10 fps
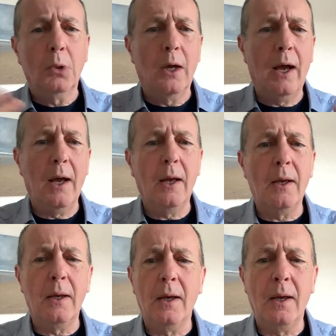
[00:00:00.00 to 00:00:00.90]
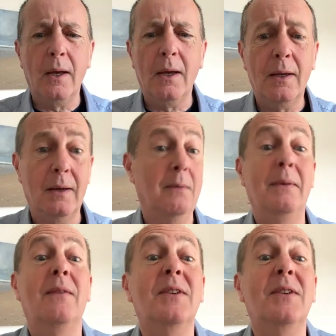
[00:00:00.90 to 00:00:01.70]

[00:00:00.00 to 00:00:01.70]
I don't